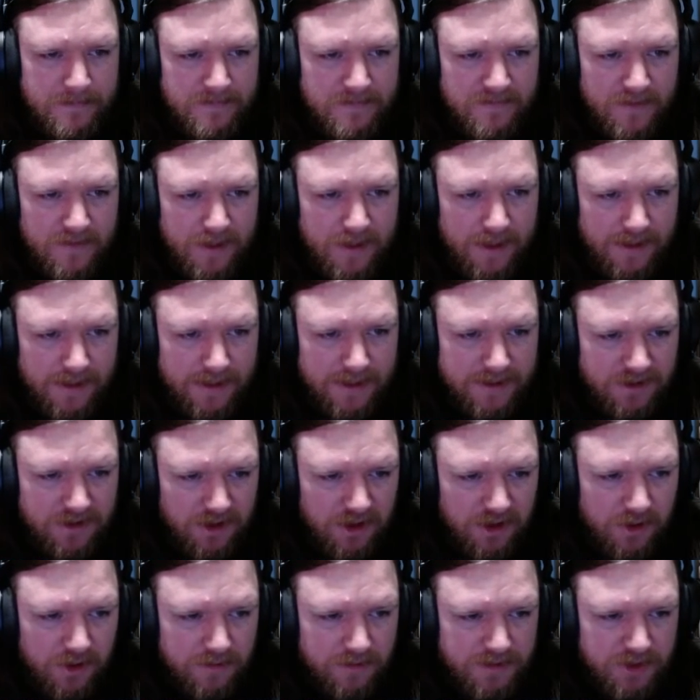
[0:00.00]
And yes, I
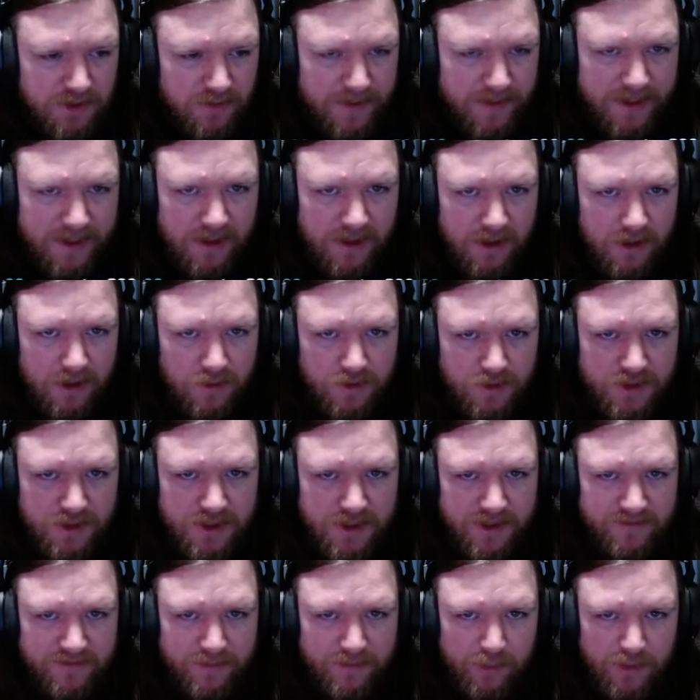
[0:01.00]
know I'm still making the old
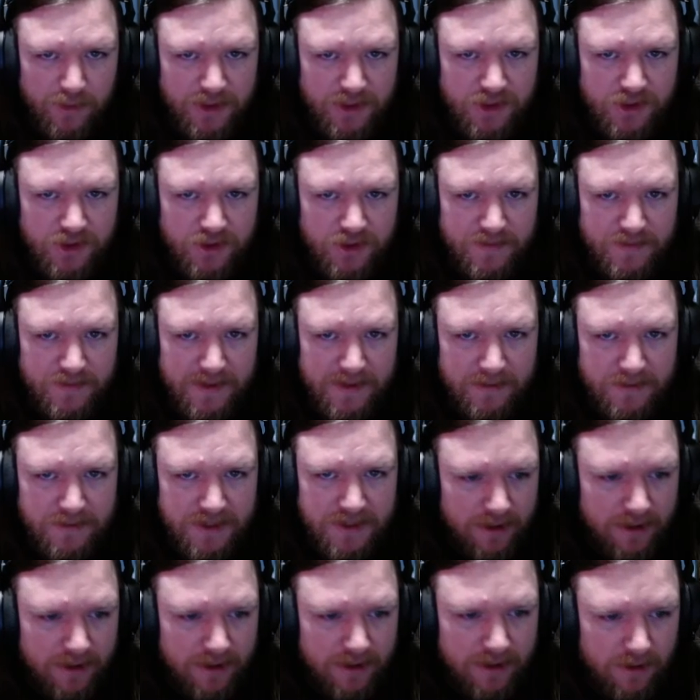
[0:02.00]
stuff, but we should be able to
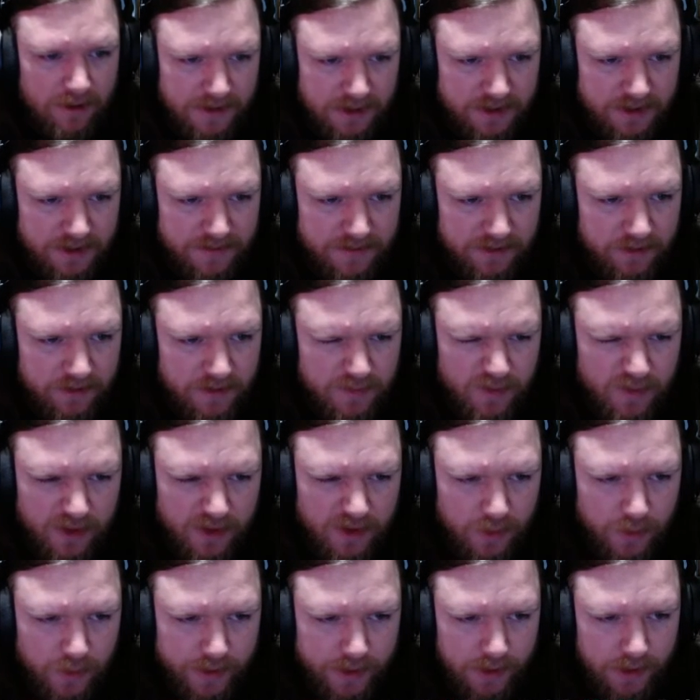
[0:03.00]
get army experience pretty
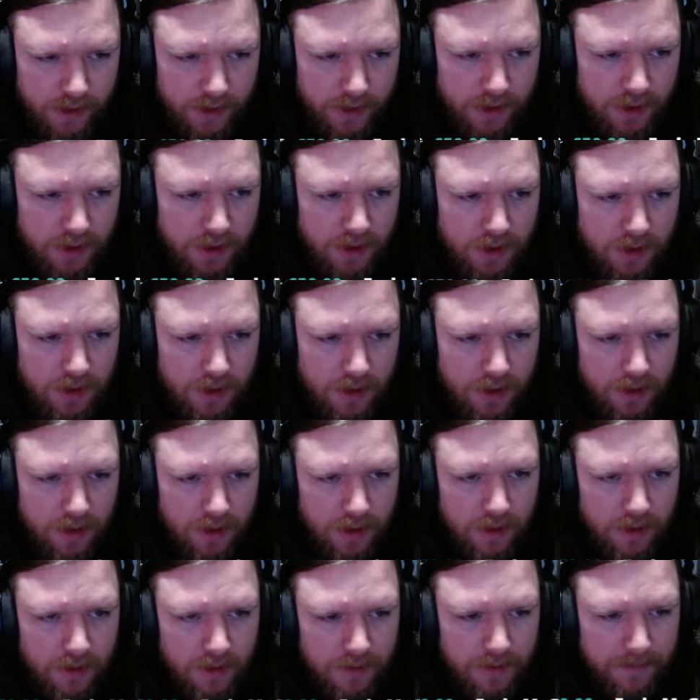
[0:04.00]
quickly.
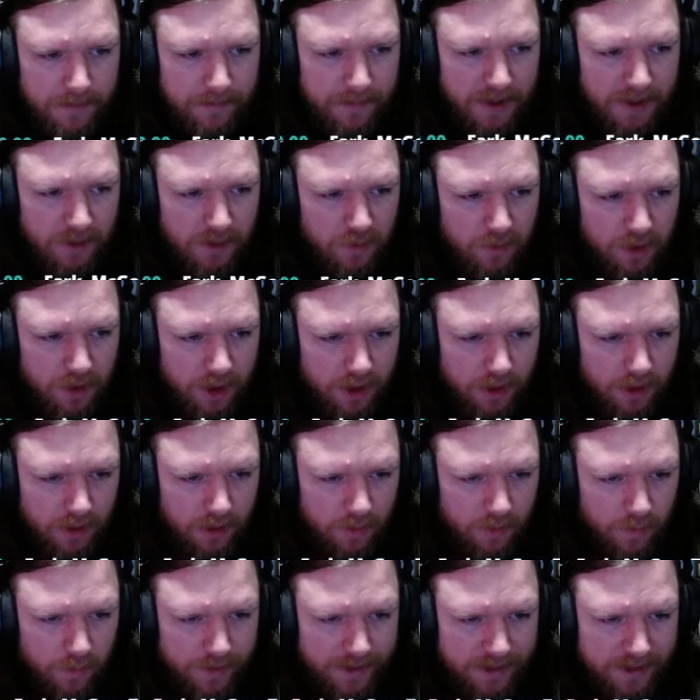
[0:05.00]
Meanwhile,
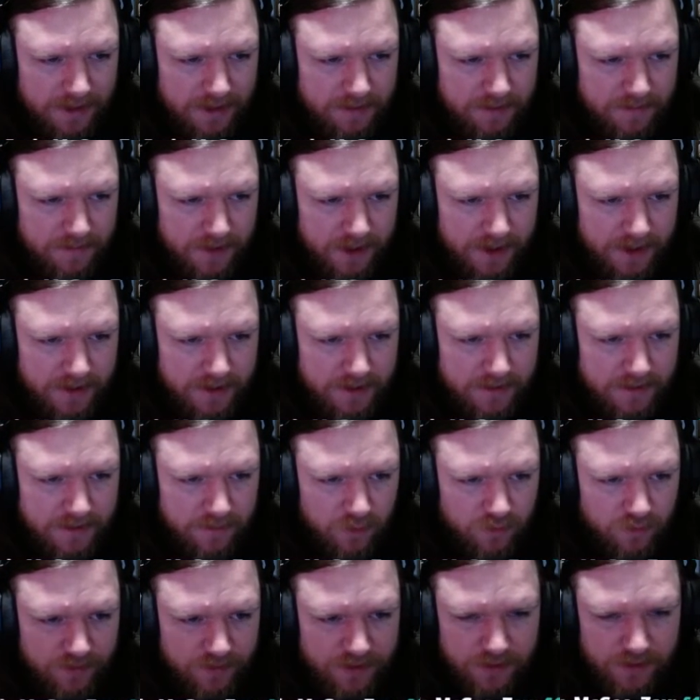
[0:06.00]
we need to buy in some
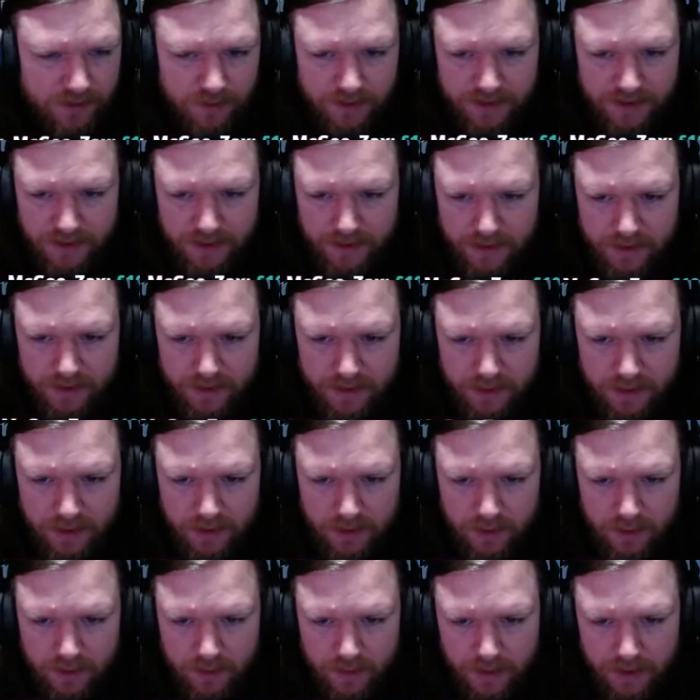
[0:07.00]
more resources,
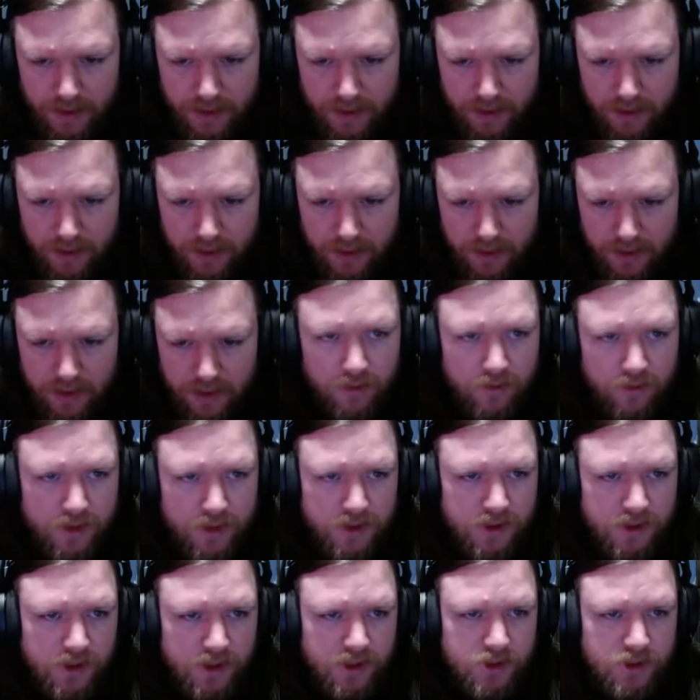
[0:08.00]
so India,
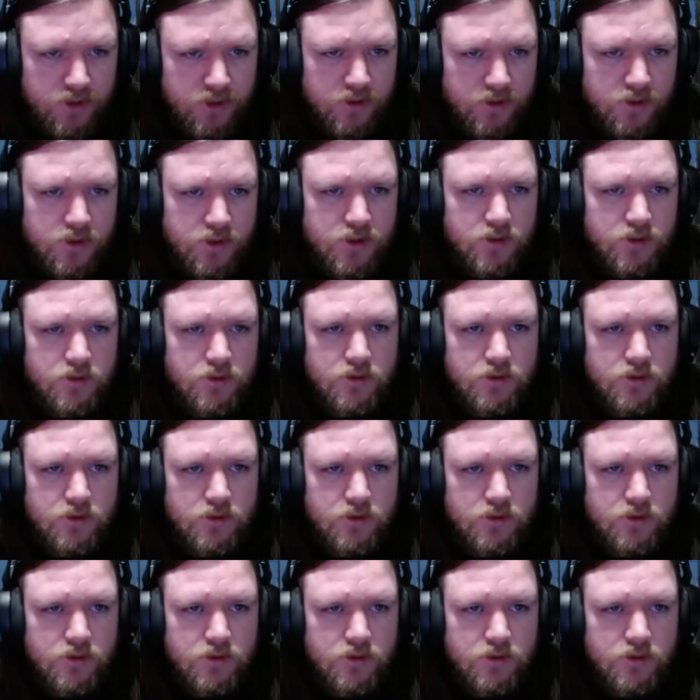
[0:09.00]
congratulations.